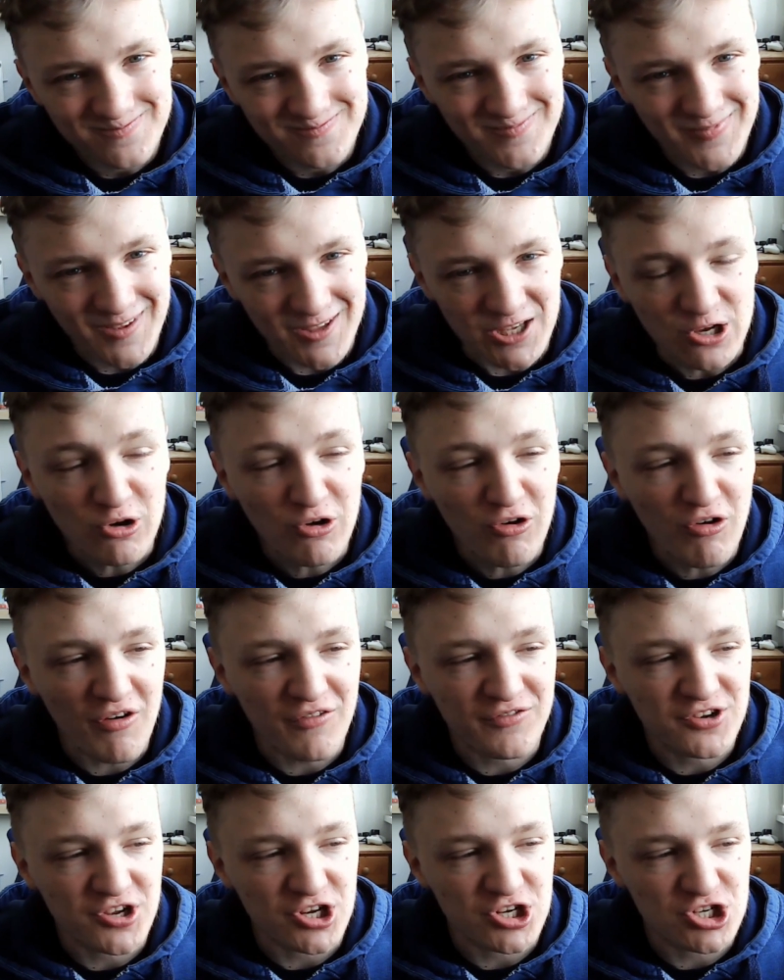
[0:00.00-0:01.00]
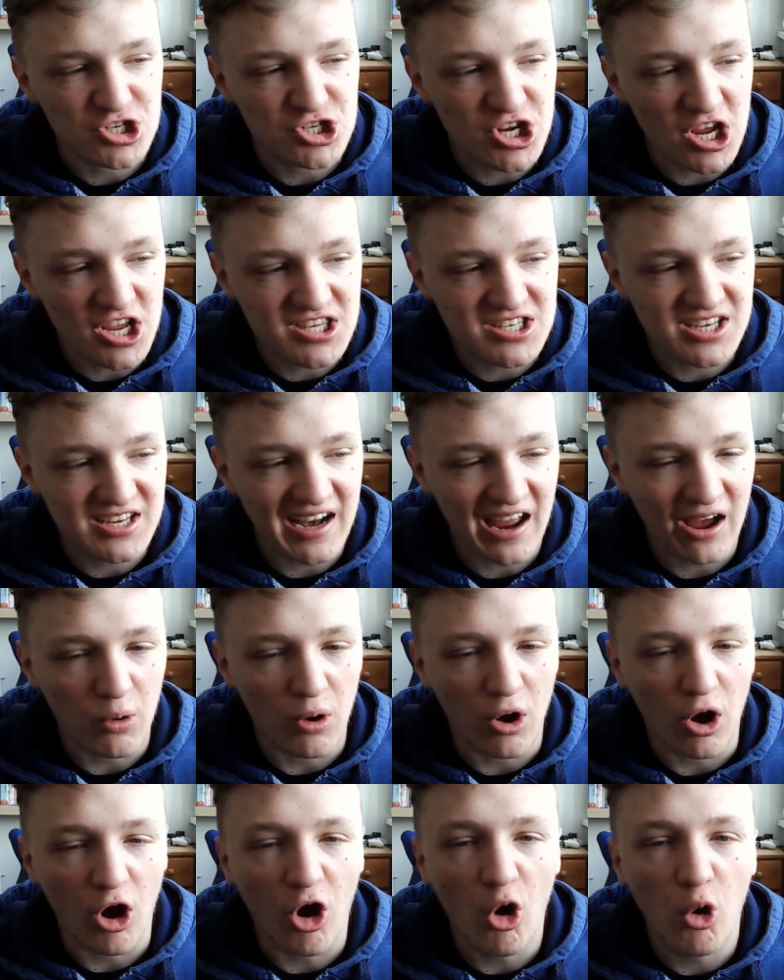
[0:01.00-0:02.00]
You have just shitted out a
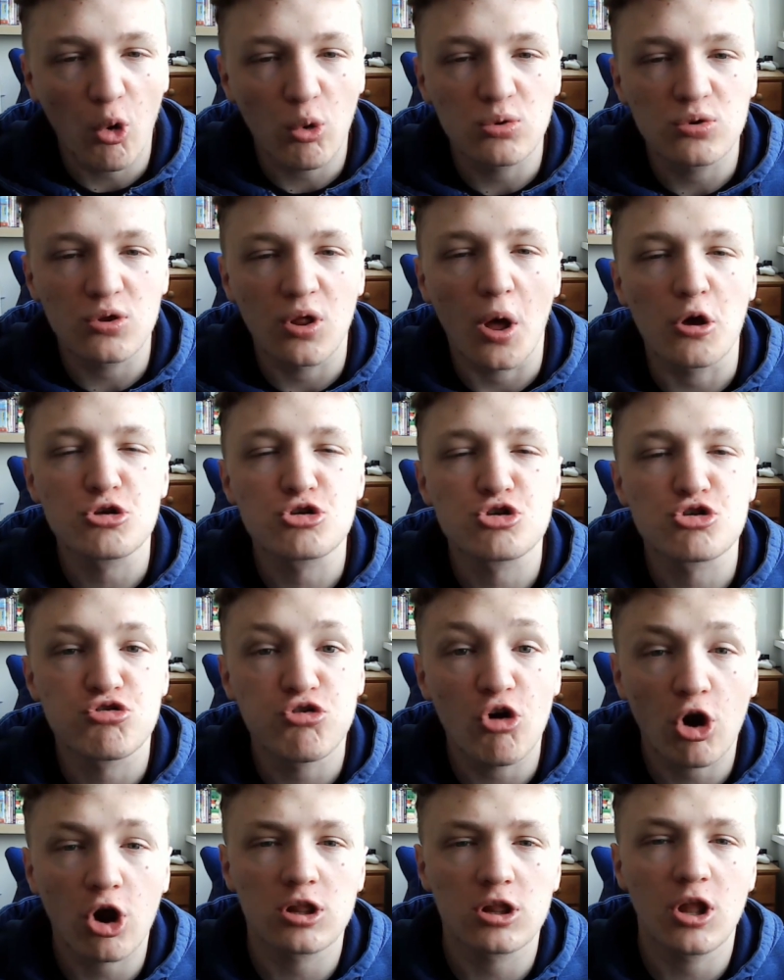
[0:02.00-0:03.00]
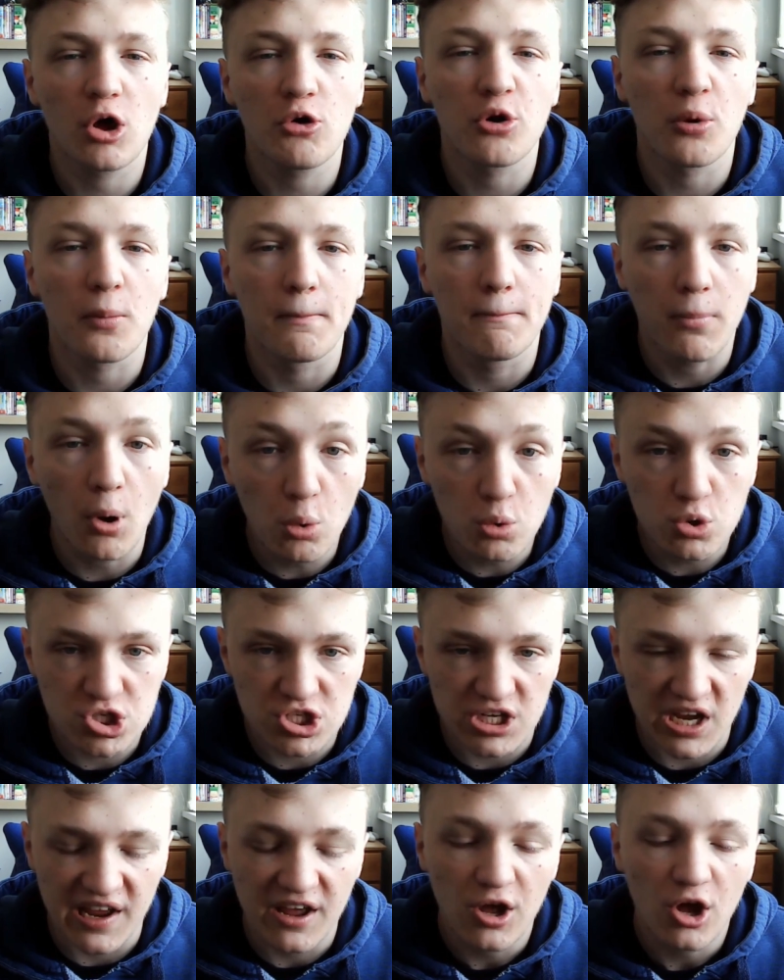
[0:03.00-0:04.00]
whole truckload of
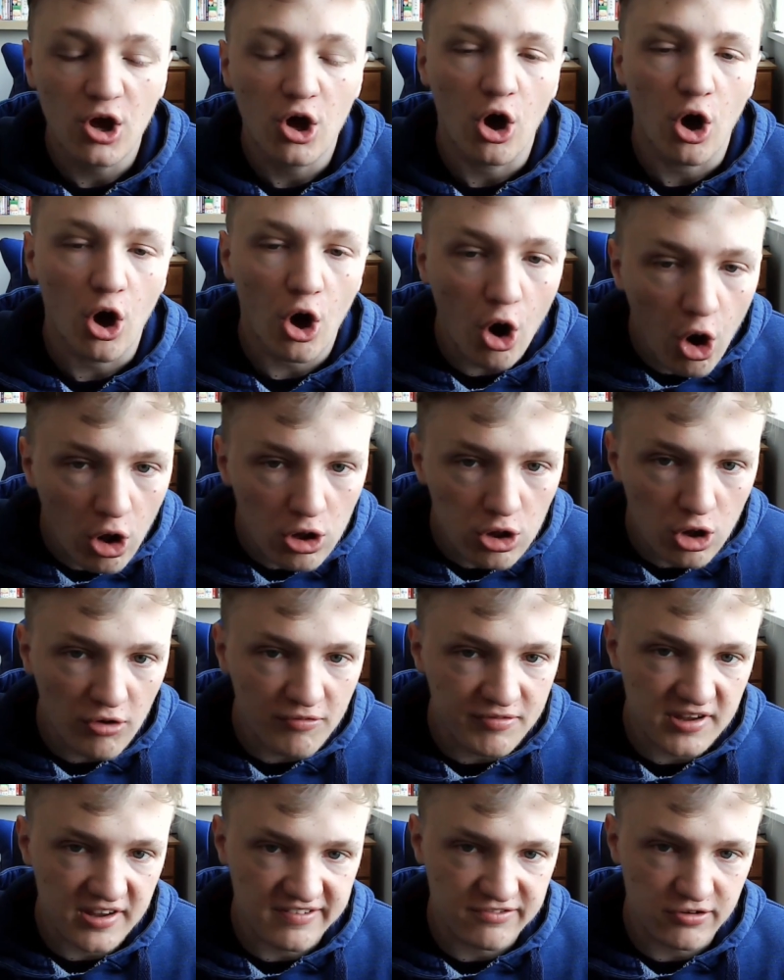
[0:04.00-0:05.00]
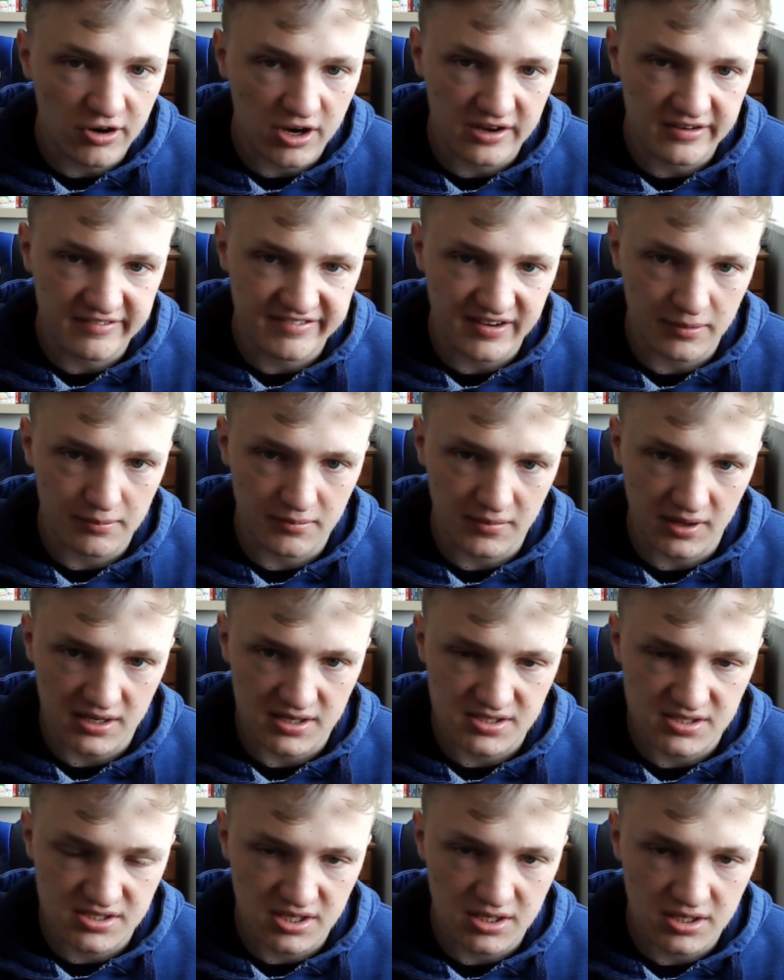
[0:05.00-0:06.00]
bullshit all over your fucking fan base.